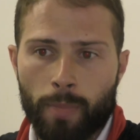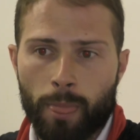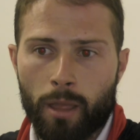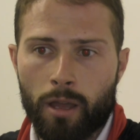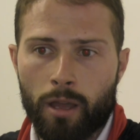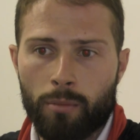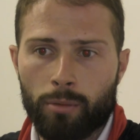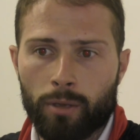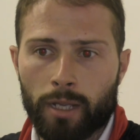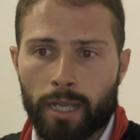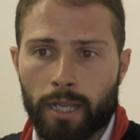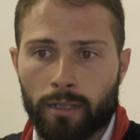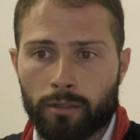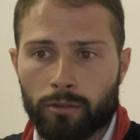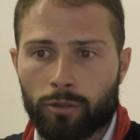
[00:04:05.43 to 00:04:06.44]
But
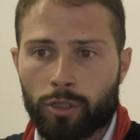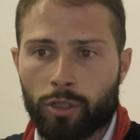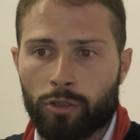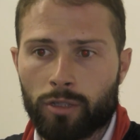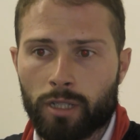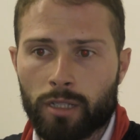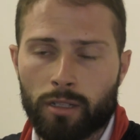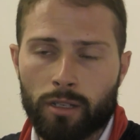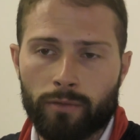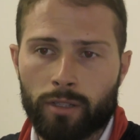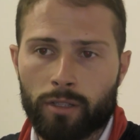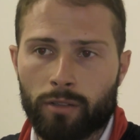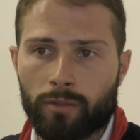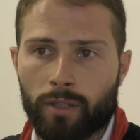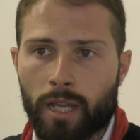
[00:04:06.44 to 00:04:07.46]
again, Tuesday's another
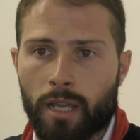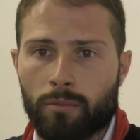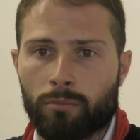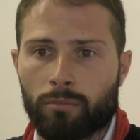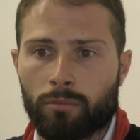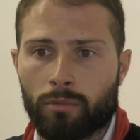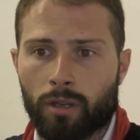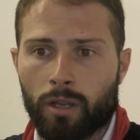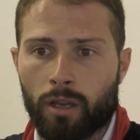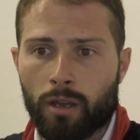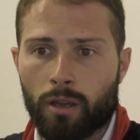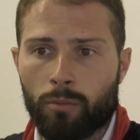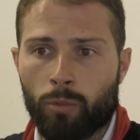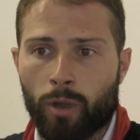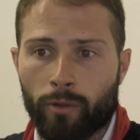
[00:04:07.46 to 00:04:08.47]
tough game,
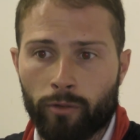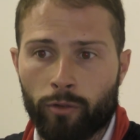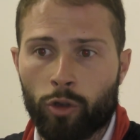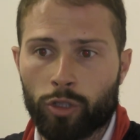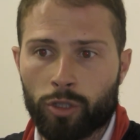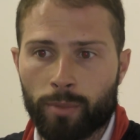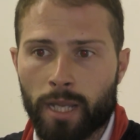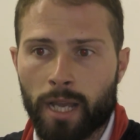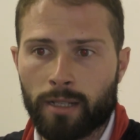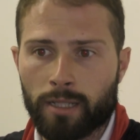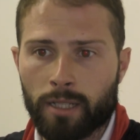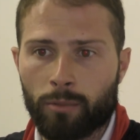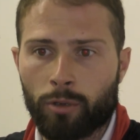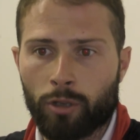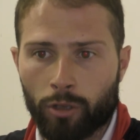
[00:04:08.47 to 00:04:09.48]
where we've got to be
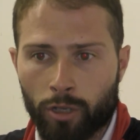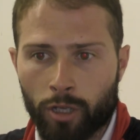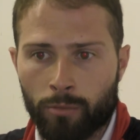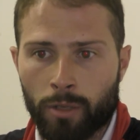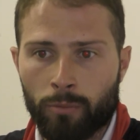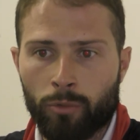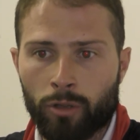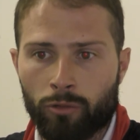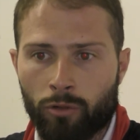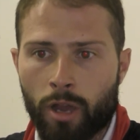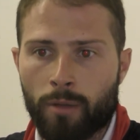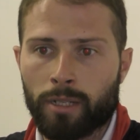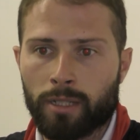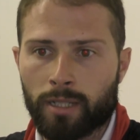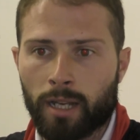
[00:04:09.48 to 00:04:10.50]
at it. We've got to come in with the
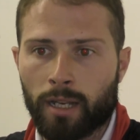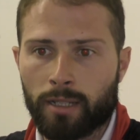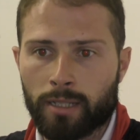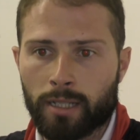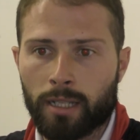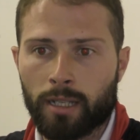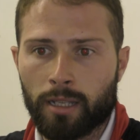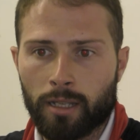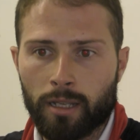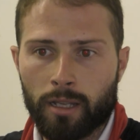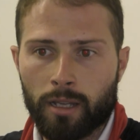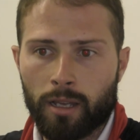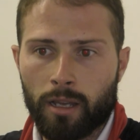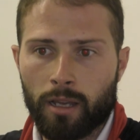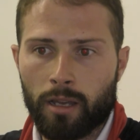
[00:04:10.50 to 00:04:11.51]
right mentality,
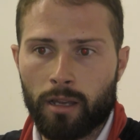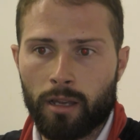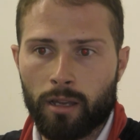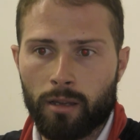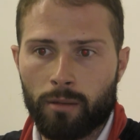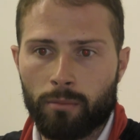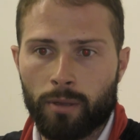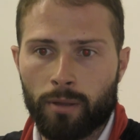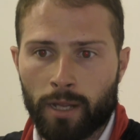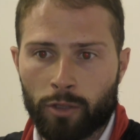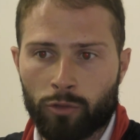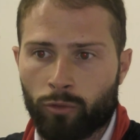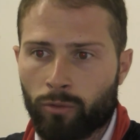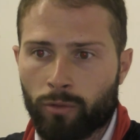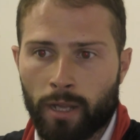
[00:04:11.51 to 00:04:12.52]
and
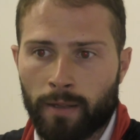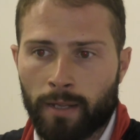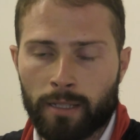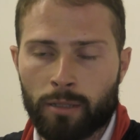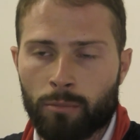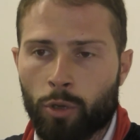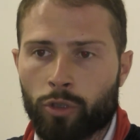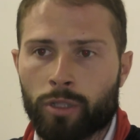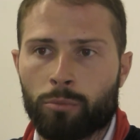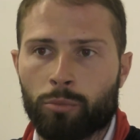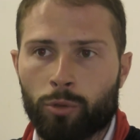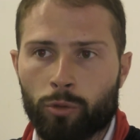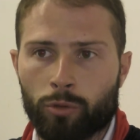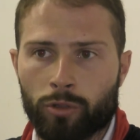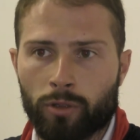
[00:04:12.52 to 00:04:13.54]
that's the most
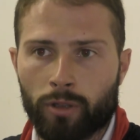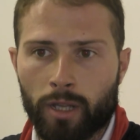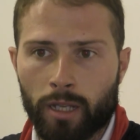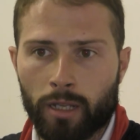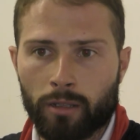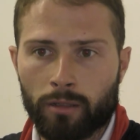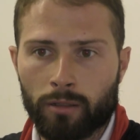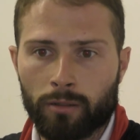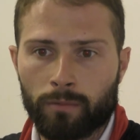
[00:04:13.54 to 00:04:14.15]
important thing.